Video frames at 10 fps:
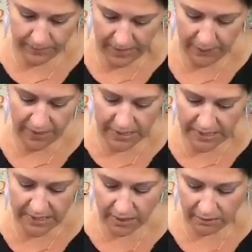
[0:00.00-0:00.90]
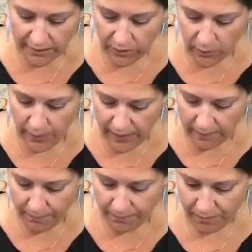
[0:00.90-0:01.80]
I'm going to need a little bit,
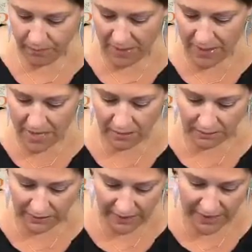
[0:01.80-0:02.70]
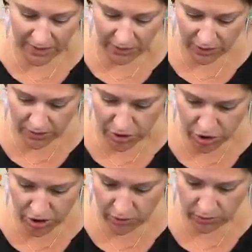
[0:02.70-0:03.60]
maybe a little,
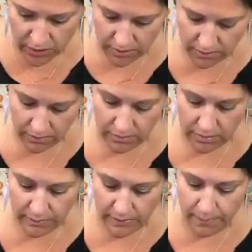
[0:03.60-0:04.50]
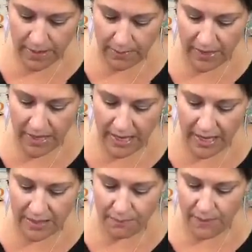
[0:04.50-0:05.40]
shoot, I'm, I'm a
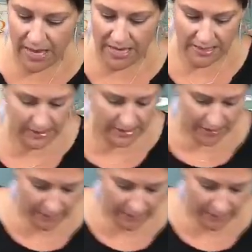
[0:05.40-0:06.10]
hot mess.